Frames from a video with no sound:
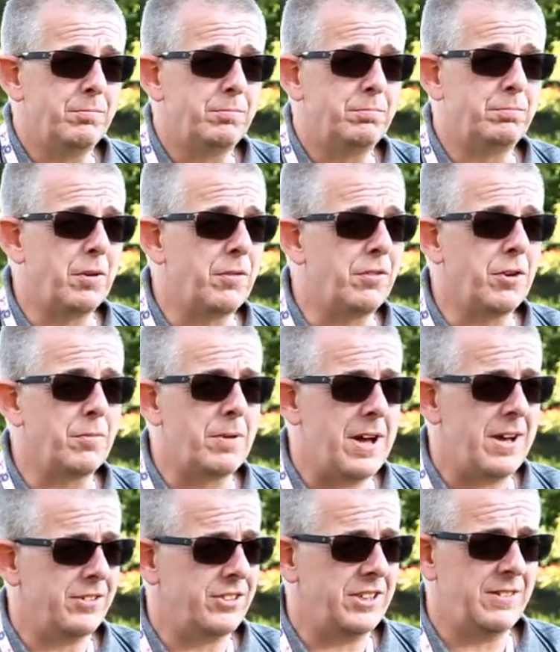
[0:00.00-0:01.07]
Buffalo
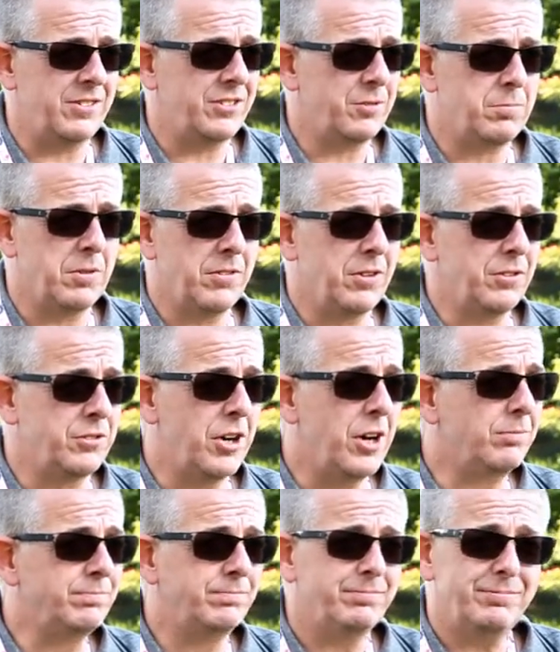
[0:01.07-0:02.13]
Power Services, Buffalo
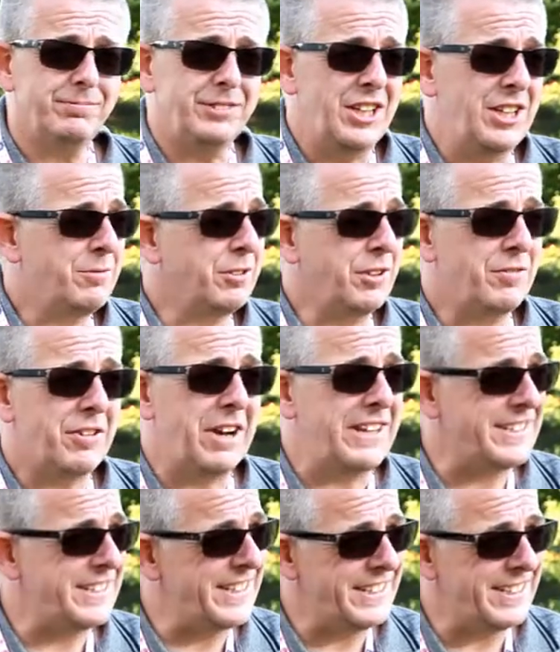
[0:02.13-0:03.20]
Tom, he's done it for
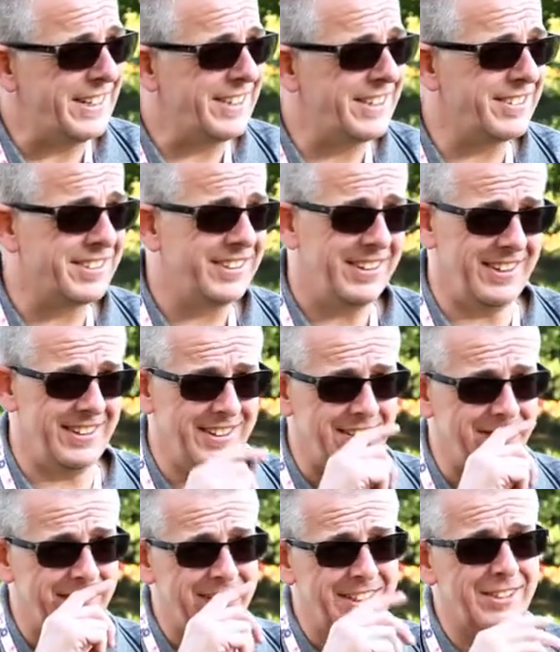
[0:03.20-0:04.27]
18 years.
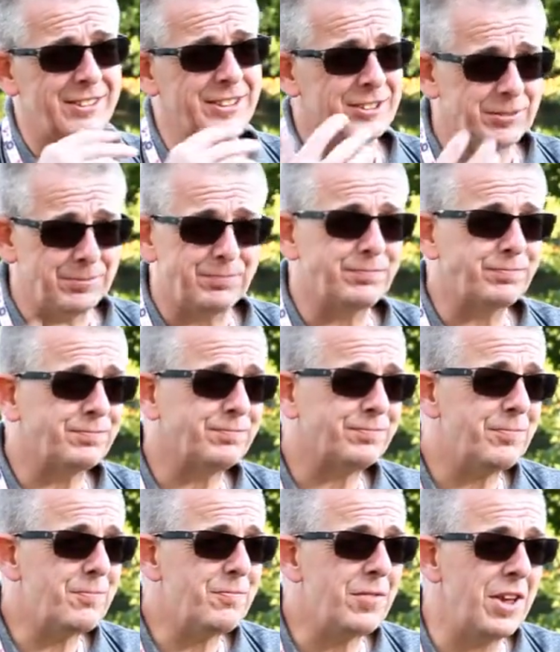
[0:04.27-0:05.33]
There's
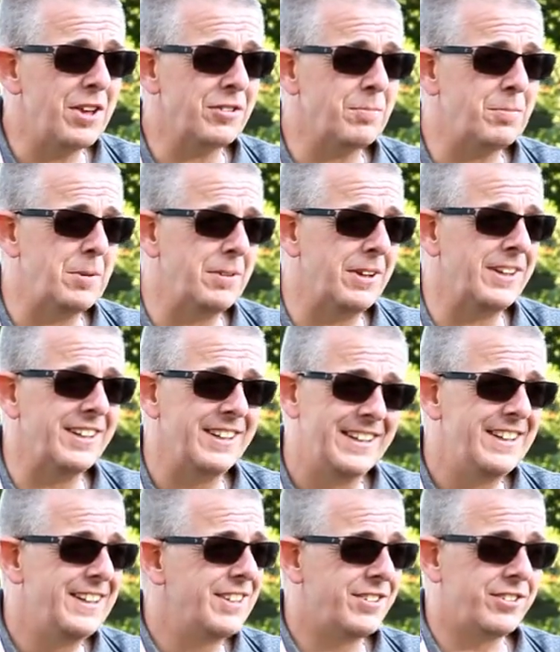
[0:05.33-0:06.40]
people like
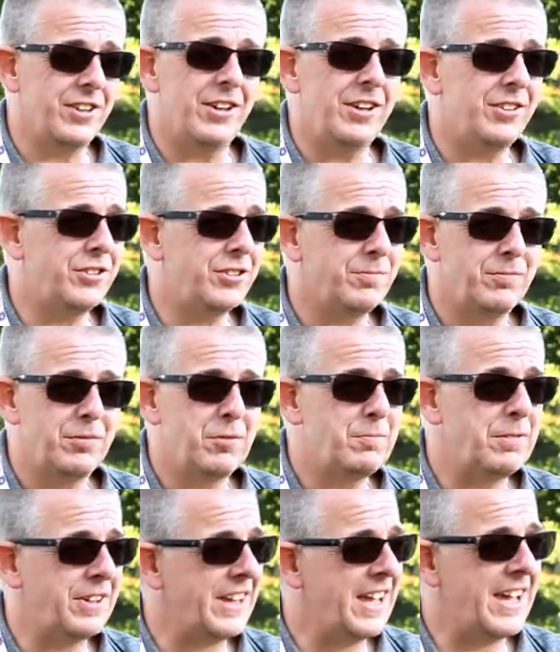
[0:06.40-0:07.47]
Search,
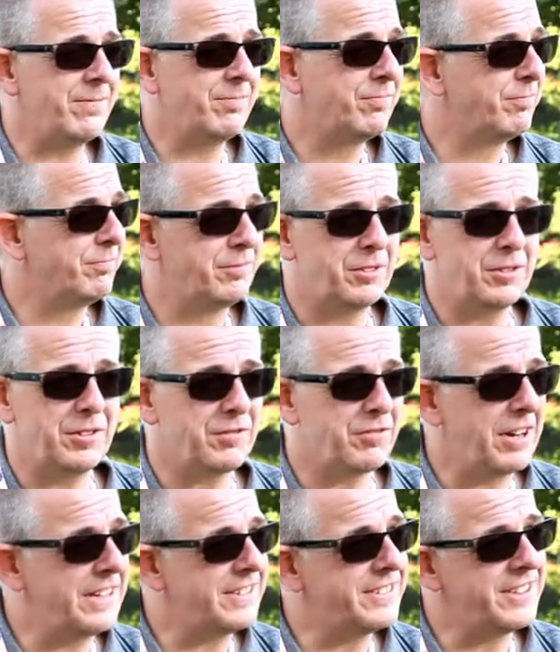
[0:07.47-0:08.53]
been again doing it for
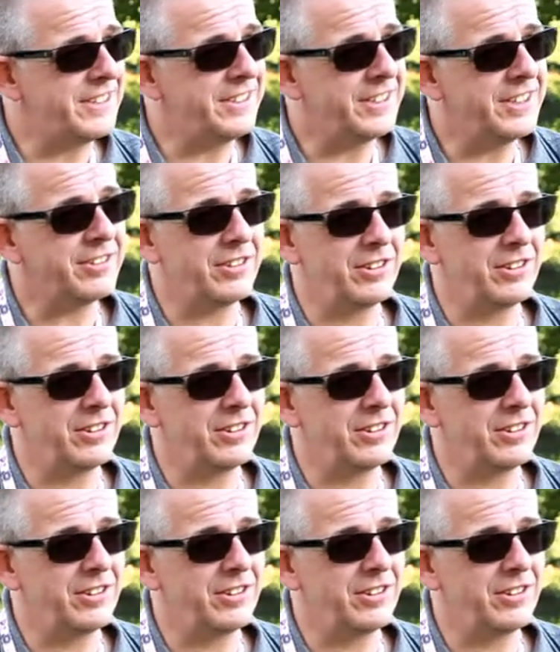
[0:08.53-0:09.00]
18 years.